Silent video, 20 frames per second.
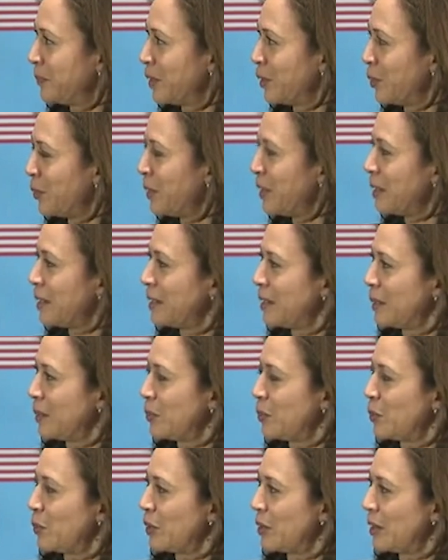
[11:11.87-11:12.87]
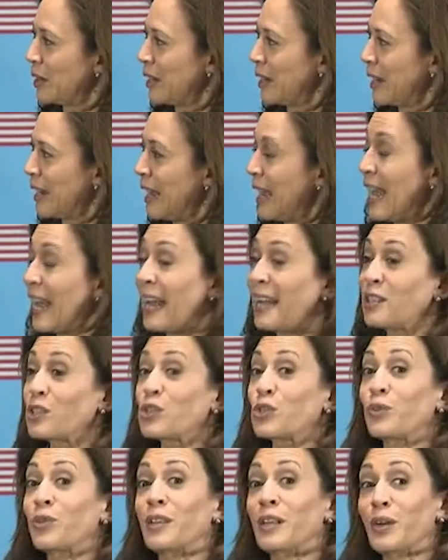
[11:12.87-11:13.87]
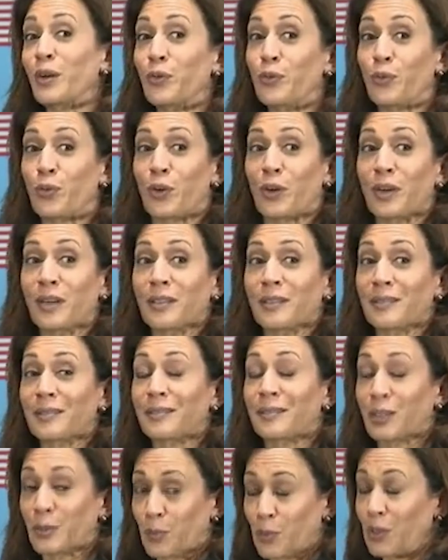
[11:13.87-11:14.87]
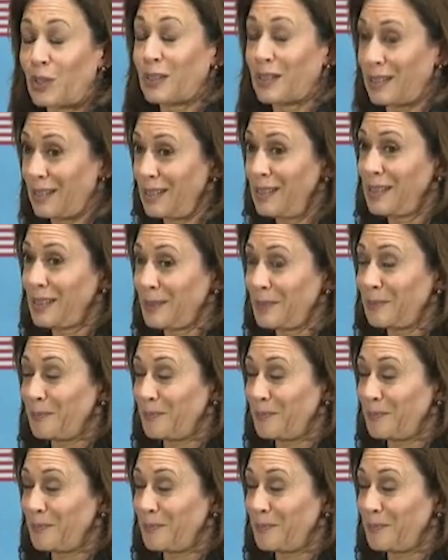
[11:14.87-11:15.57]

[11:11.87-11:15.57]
Critically important. And so therefore, there's more to this.